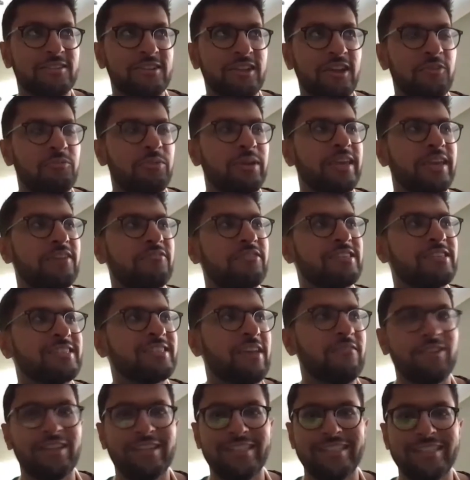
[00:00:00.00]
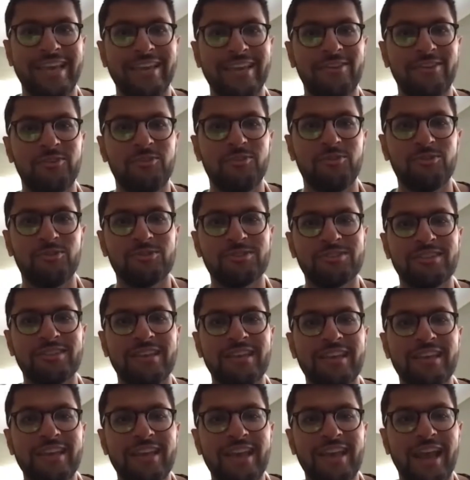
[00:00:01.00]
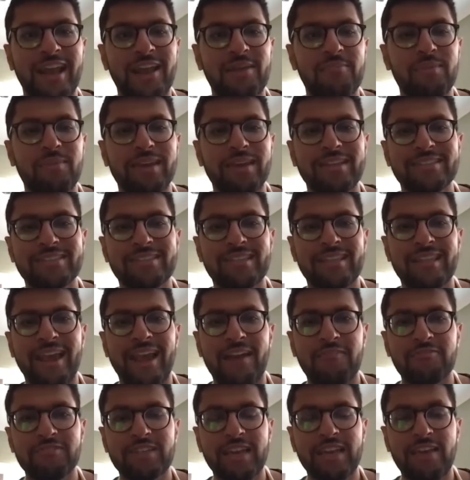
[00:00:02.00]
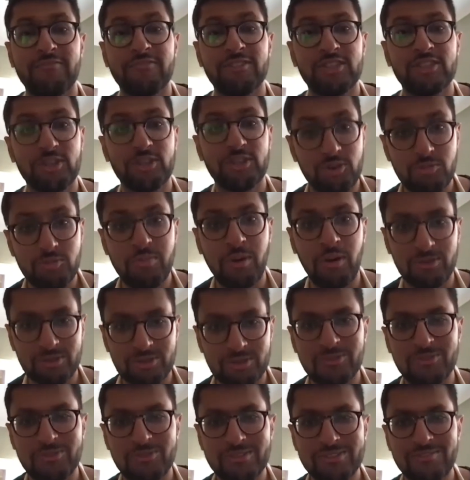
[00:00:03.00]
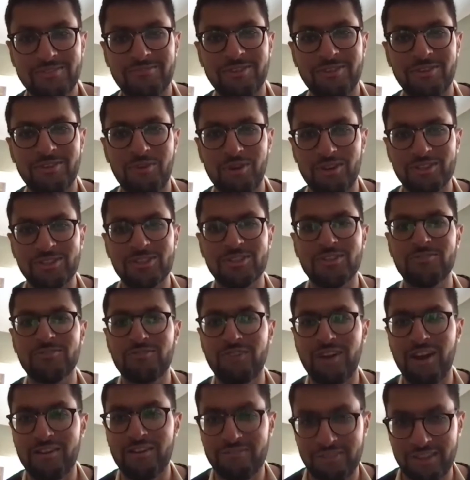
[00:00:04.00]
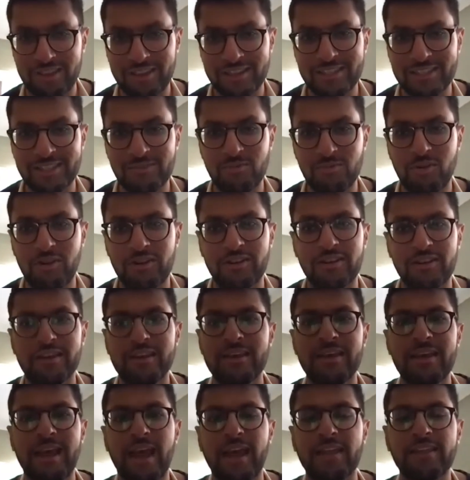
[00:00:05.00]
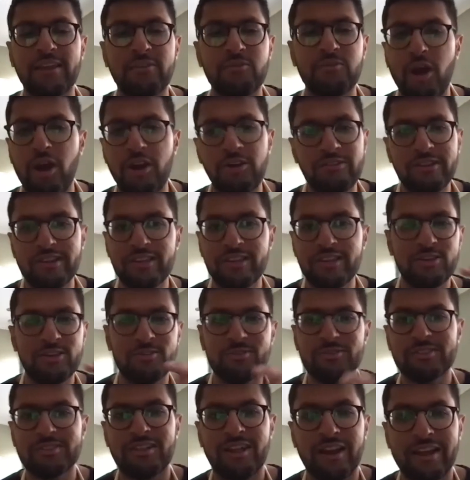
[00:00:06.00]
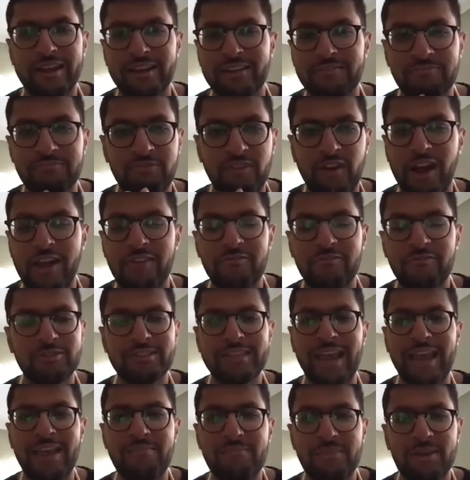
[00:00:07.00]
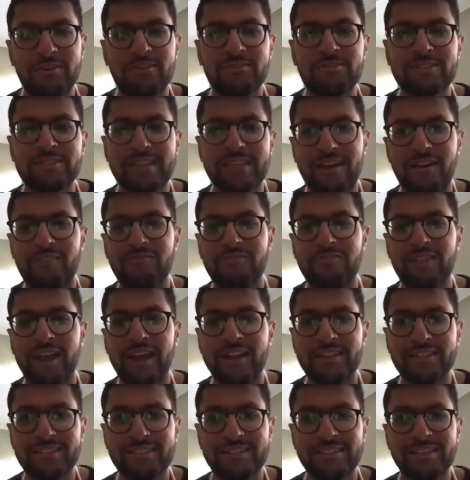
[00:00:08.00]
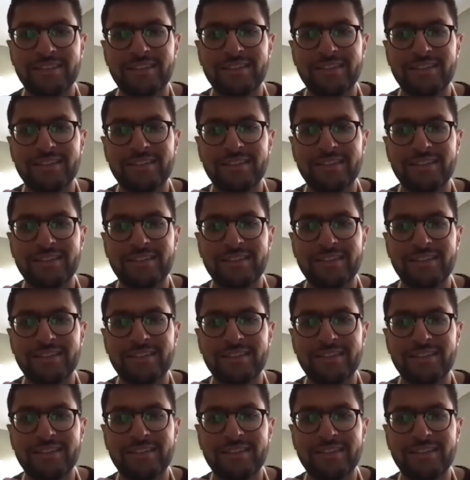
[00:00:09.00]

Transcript: You know, we give a 7-day course, and it means that they have to have 2 bottles of the 12531, and they will only use like 5 or 10 mils out of that